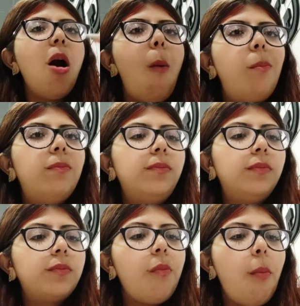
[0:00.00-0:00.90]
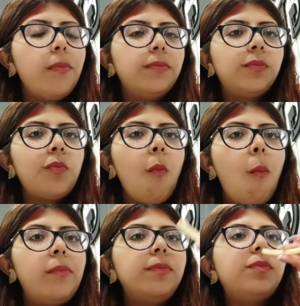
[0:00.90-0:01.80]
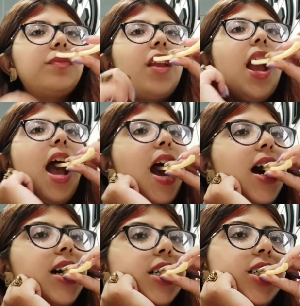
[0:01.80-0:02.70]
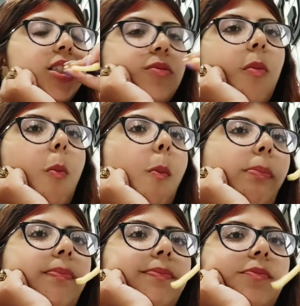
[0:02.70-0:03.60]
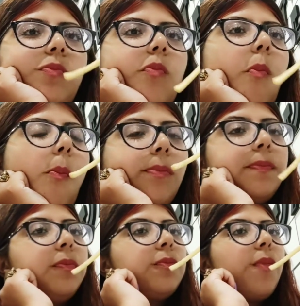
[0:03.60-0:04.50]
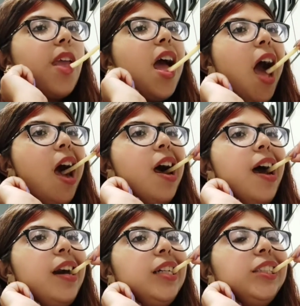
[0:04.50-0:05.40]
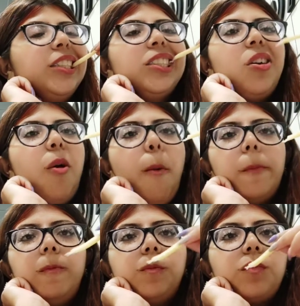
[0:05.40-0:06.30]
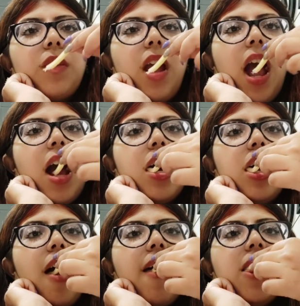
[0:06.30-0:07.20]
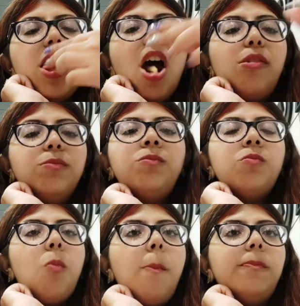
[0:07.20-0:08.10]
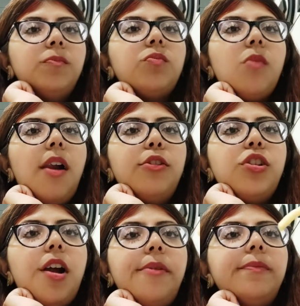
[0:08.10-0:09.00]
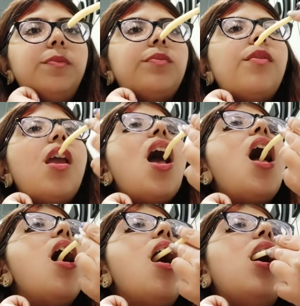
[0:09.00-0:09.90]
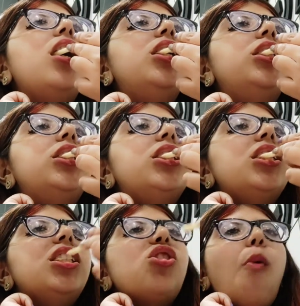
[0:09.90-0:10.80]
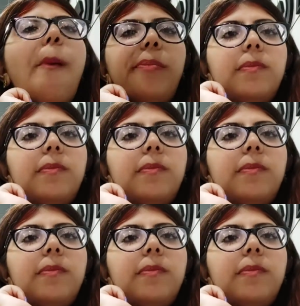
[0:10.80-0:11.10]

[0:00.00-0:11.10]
I was feeling a bit homesick and I was really missing eating fish, and this place was a perfect answer to it. Honestly, the pricing was also better than